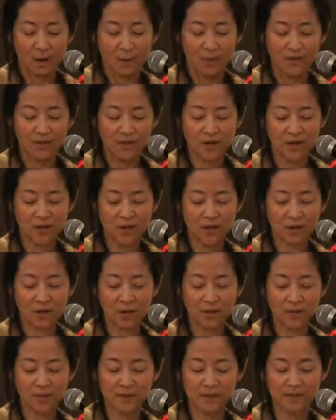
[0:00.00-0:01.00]
We saw
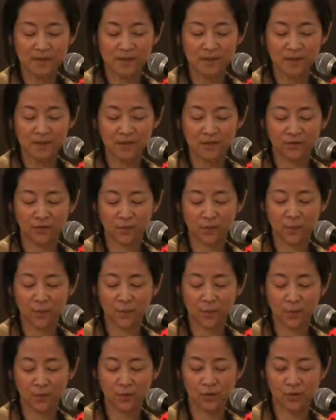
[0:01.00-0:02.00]
turbaned Sikhs from
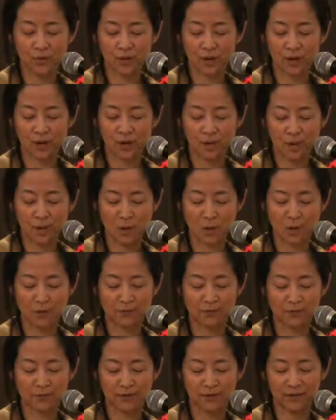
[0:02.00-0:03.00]
the Punjab who
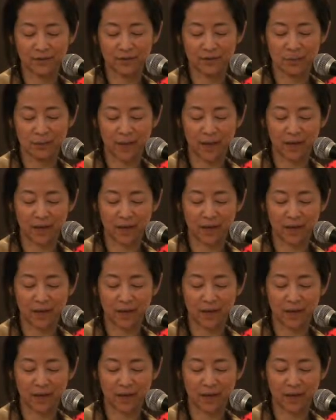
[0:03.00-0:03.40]
were fleeing to